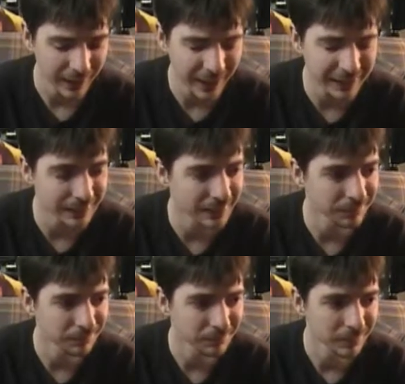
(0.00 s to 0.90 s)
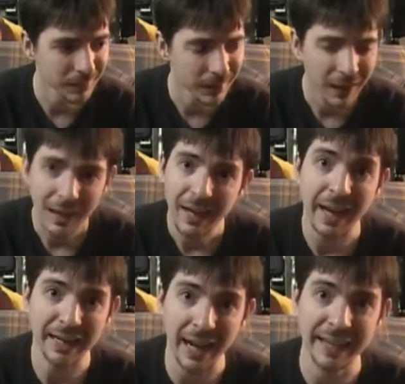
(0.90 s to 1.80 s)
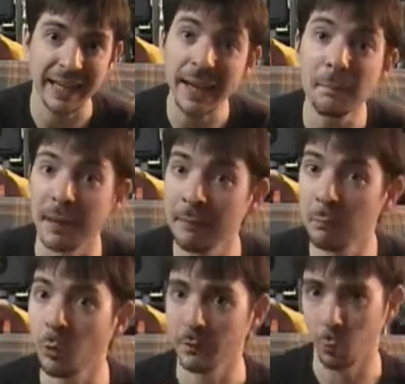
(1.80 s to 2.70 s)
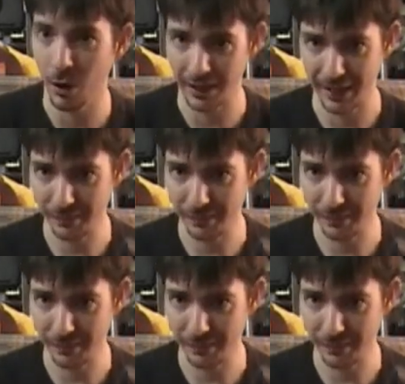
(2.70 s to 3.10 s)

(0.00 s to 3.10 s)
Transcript: I, I, I can't pinpoint why.